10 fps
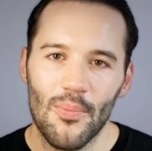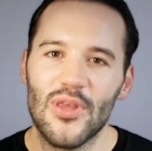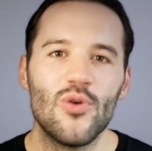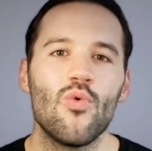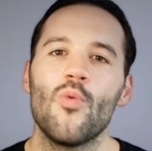
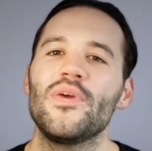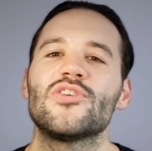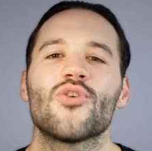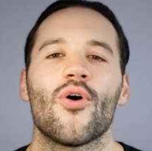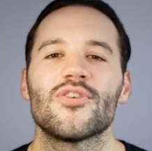you won't be
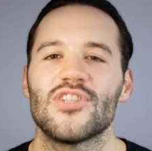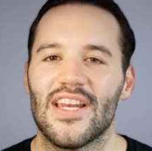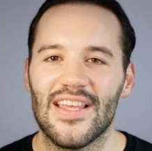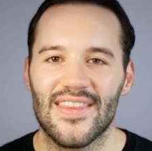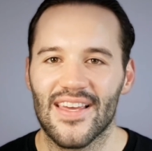charged
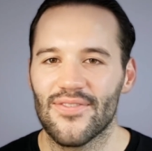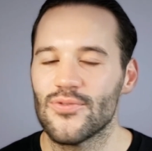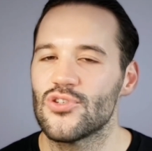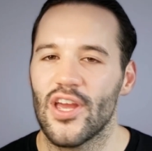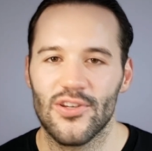anything if
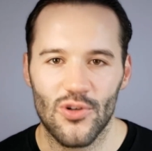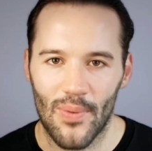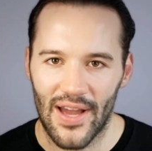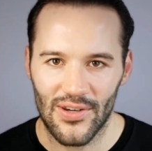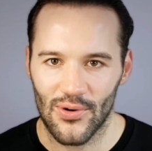you change your
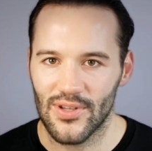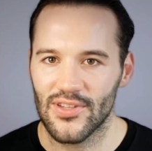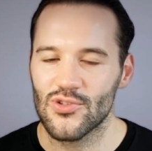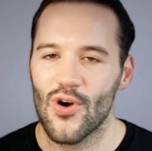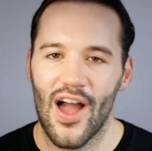mind during
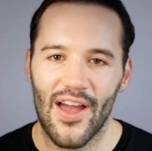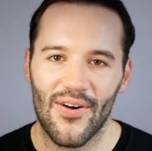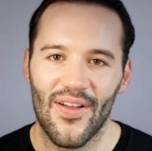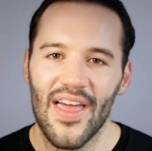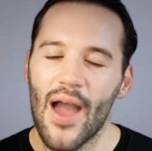the
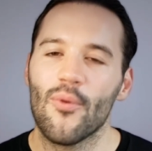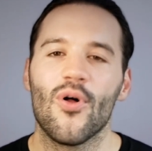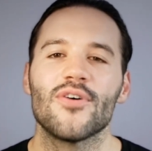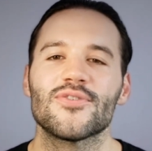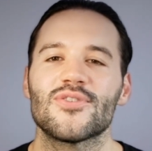trial, and we'll
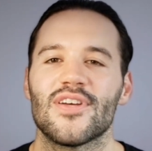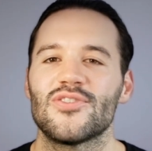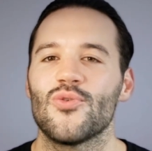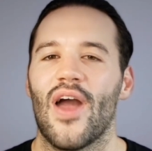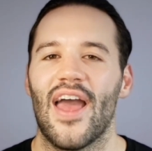also send
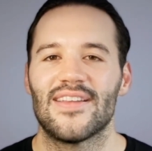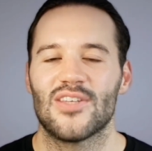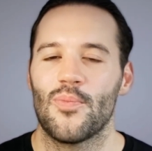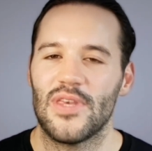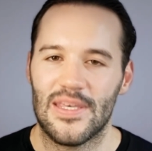you a heads
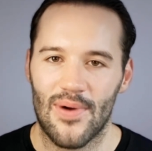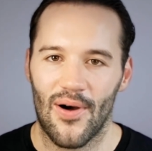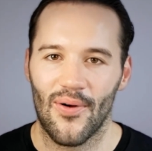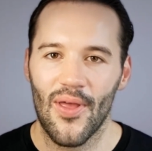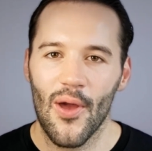up
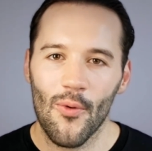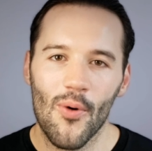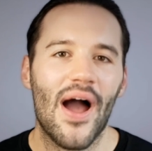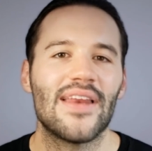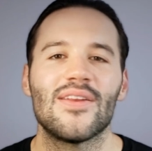email
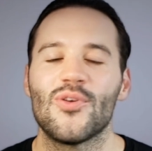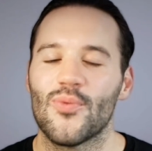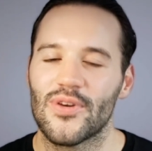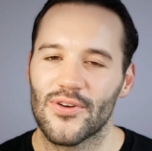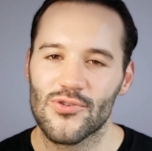reminding you
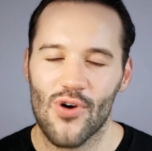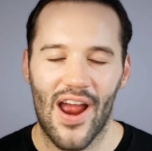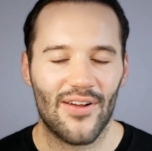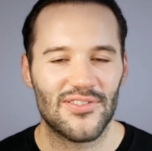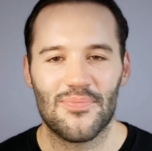when your
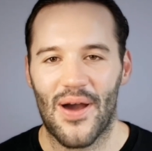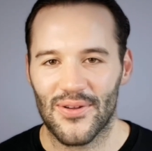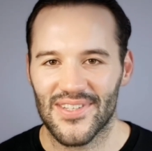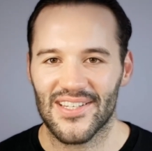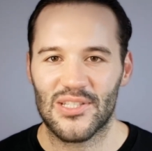trial is
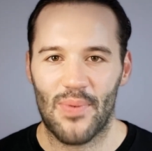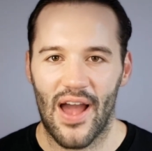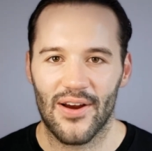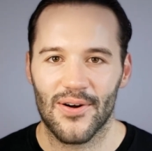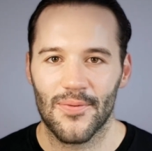about to
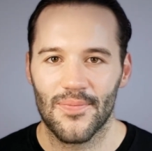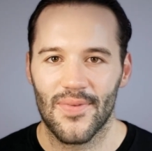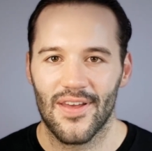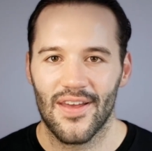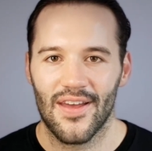expire.
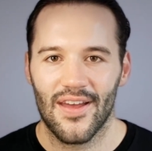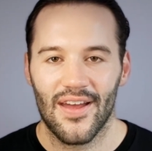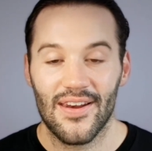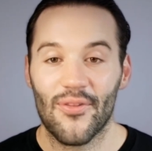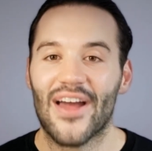
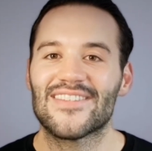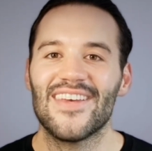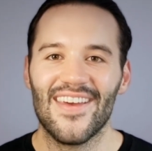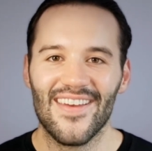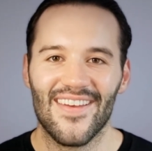Now that's
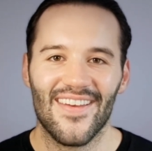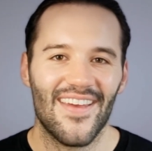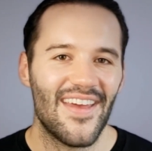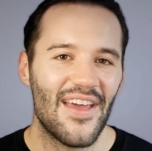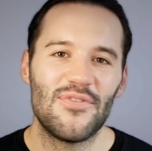it.
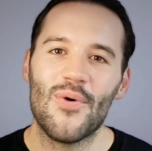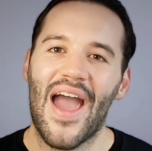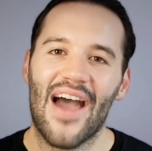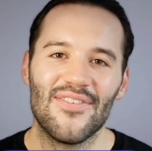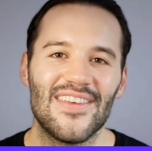If you
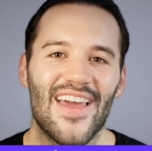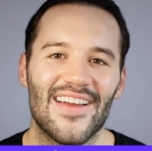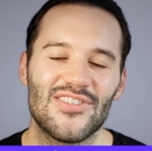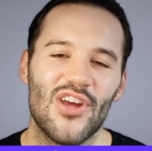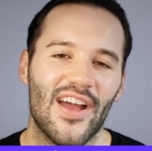haven't
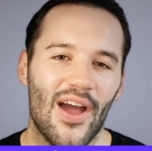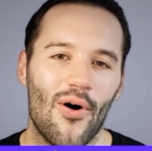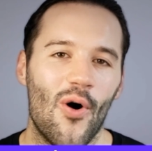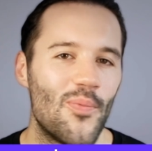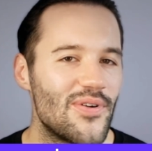yet, check
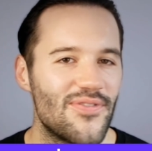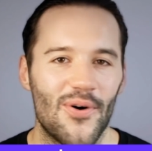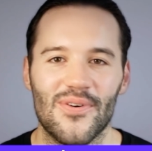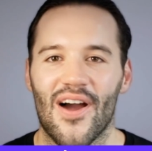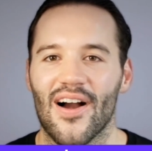out
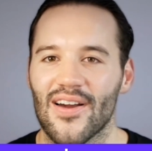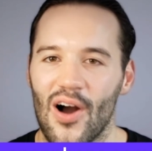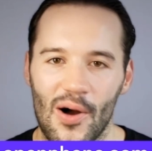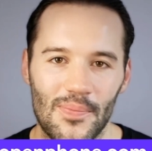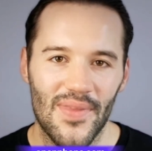
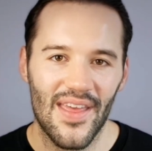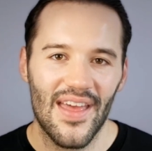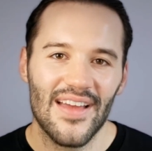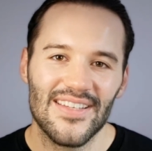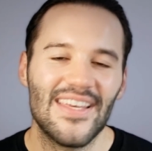openphone.com
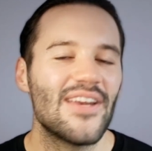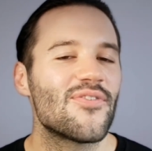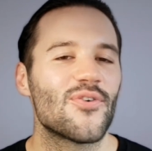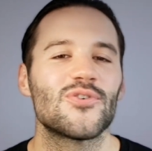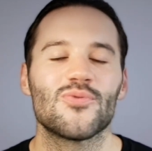to get a
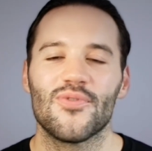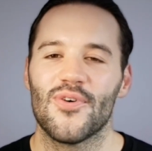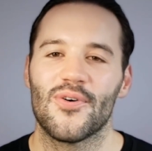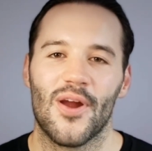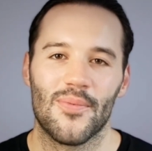virtual
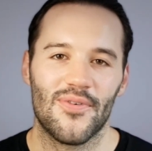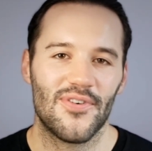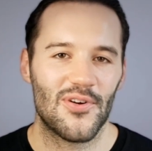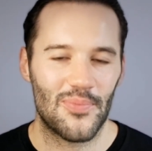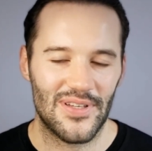phone number for
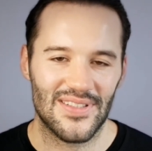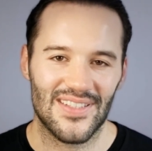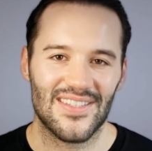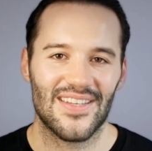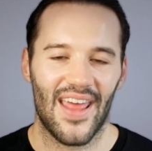your
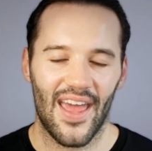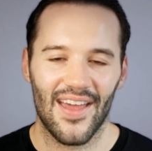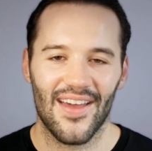business today.